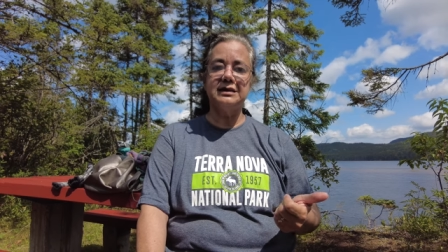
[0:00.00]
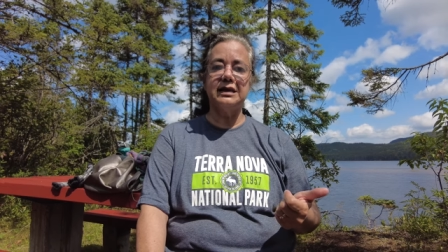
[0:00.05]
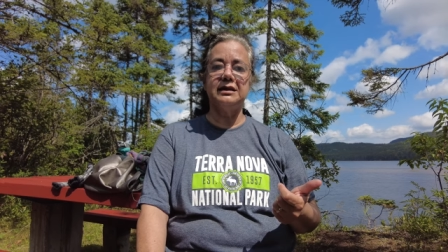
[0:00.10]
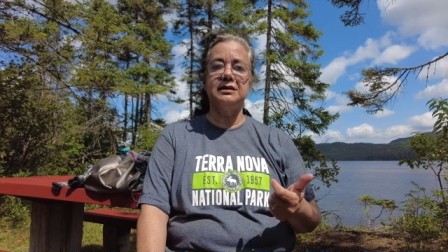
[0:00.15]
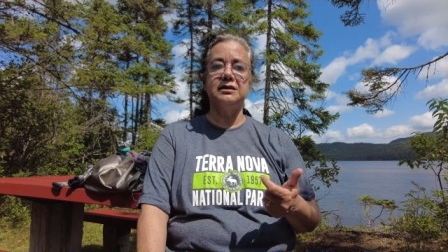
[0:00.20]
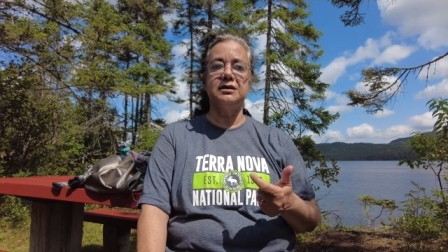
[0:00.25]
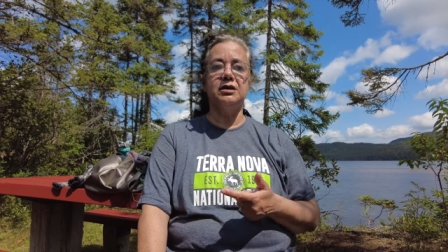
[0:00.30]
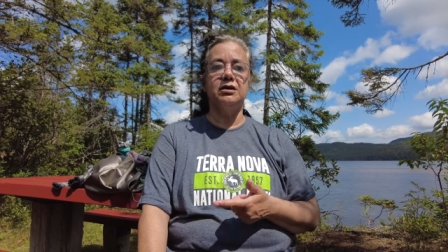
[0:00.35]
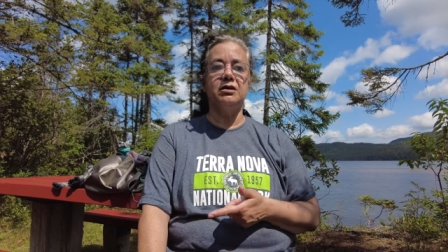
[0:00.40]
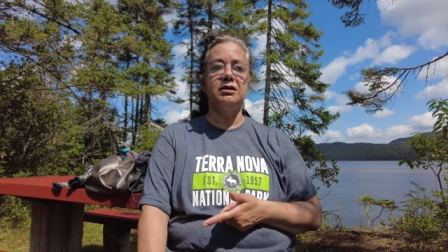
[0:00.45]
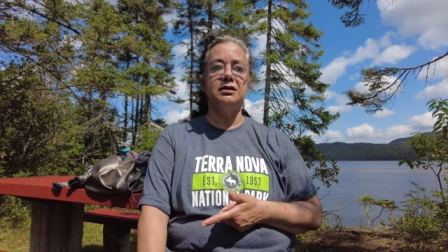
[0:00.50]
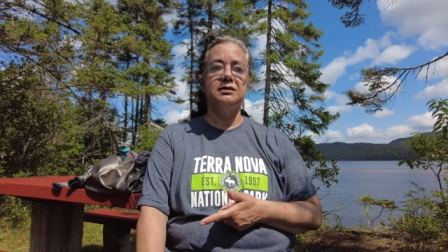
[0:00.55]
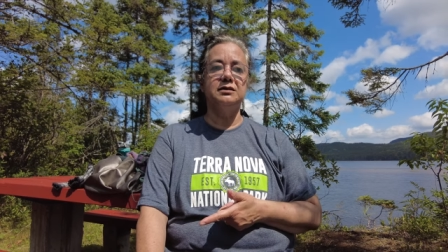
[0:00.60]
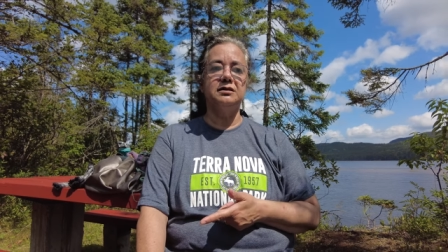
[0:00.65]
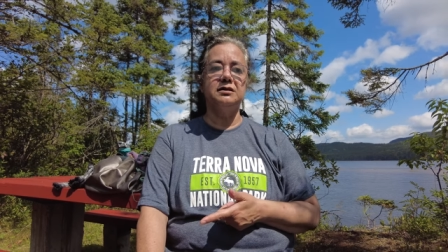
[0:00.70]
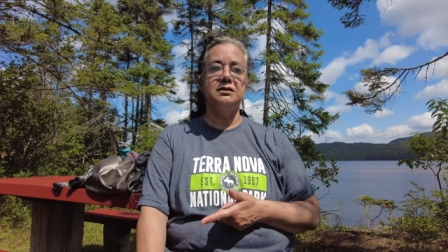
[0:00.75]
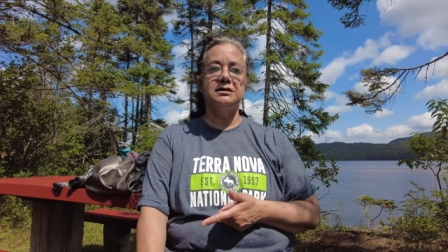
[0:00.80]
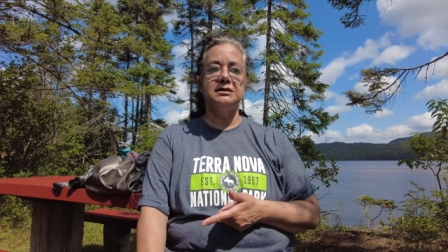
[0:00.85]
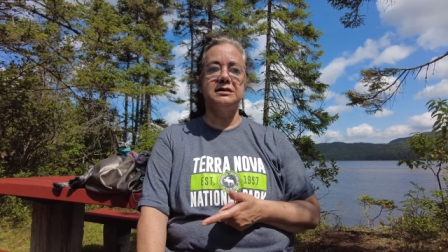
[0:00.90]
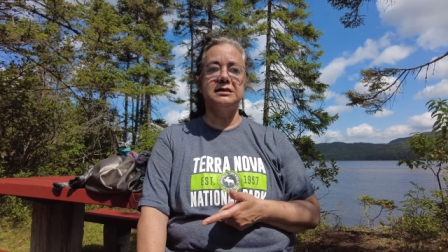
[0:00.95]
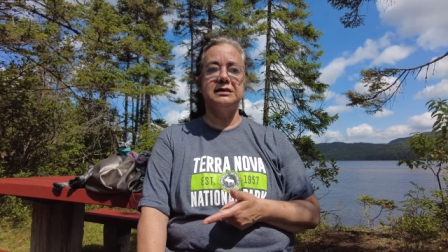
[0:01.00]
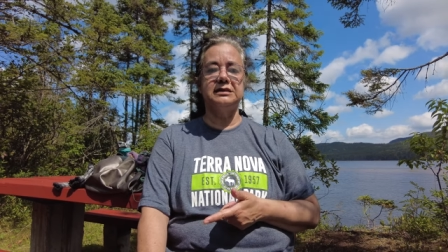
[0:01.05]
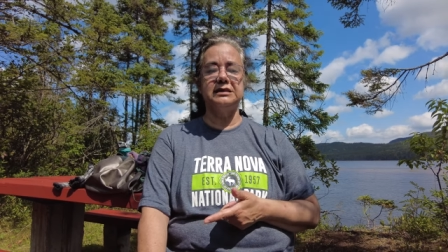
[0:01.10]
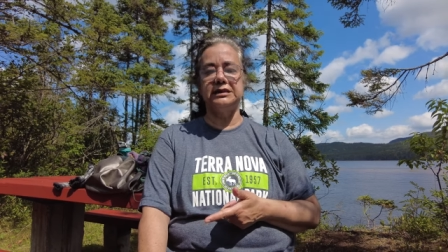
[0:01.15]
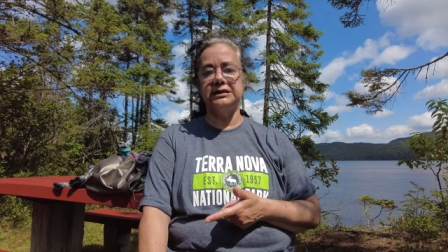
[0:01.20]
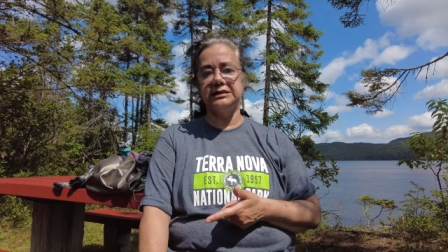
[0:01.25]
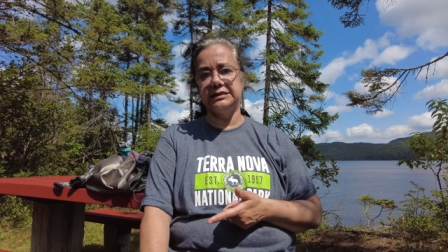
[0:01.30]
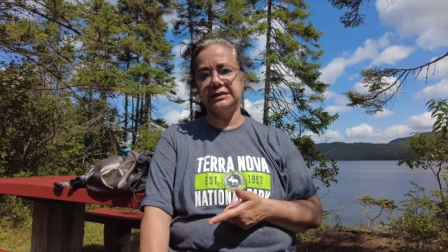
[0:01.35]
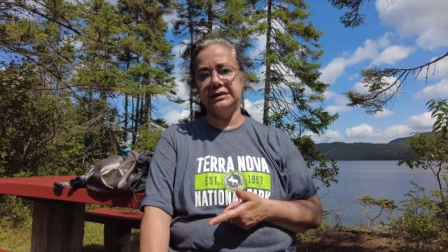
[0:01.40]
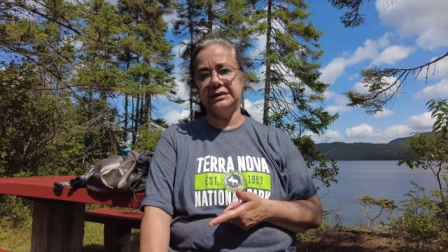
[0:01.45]
and the other is
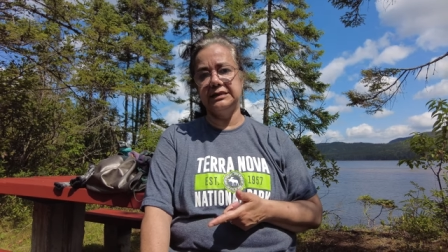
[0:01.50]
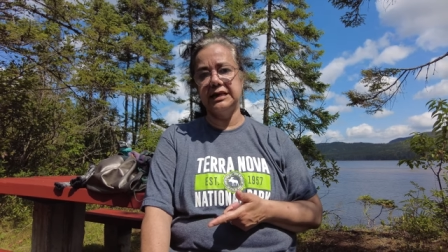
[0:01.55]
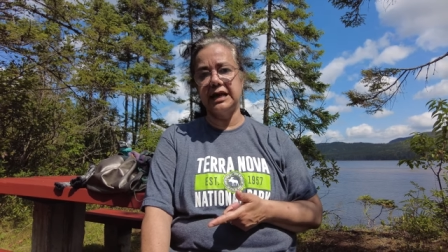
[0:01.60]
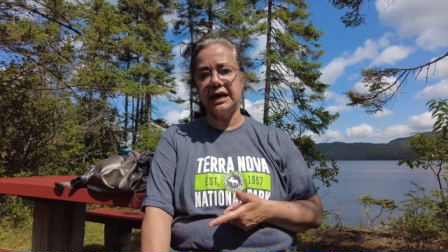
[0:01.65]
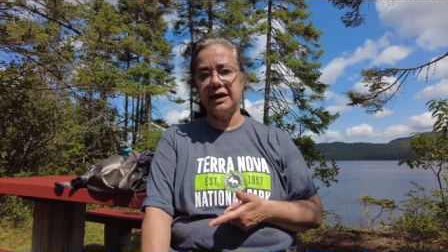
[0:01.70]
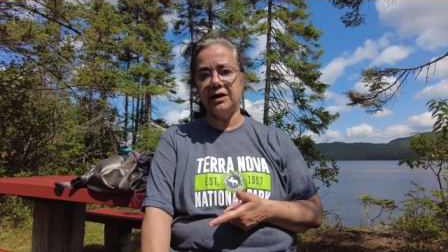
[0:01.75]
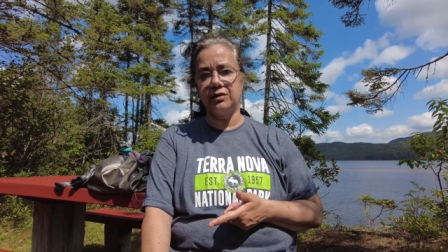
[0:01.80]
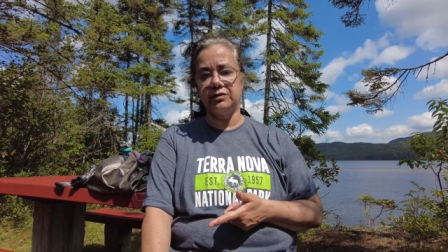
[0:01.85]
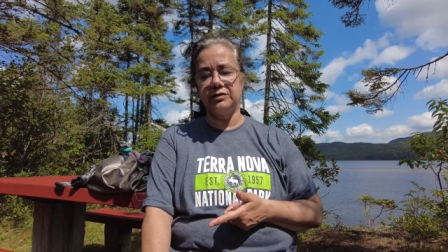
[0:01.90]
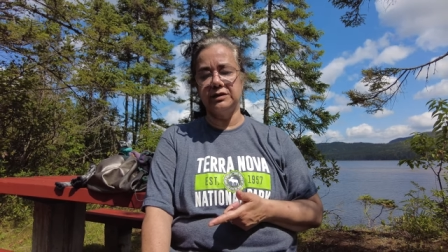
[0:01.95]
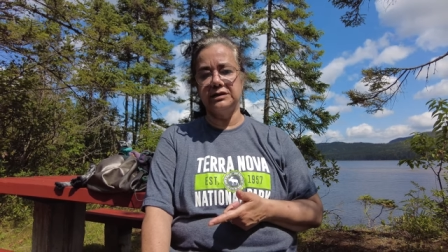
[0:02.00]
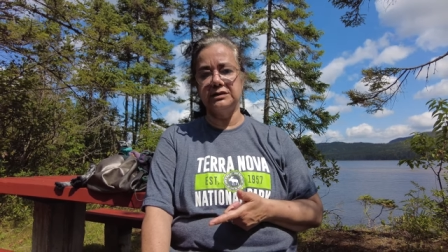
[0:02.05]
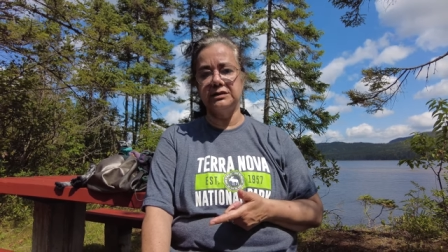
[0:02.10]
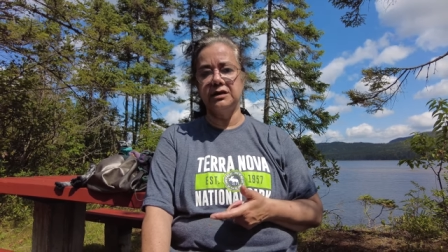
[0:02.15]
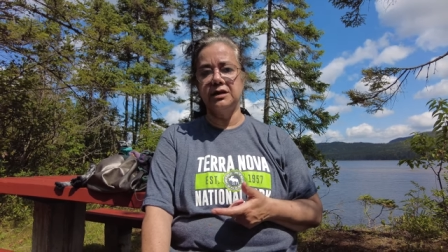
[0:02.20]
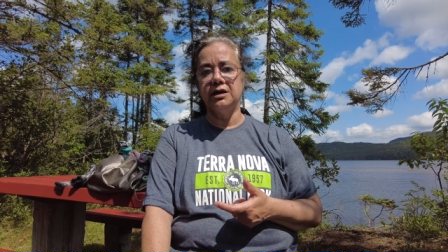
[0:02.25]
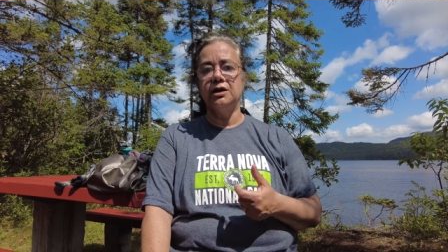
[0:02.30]
16 hours.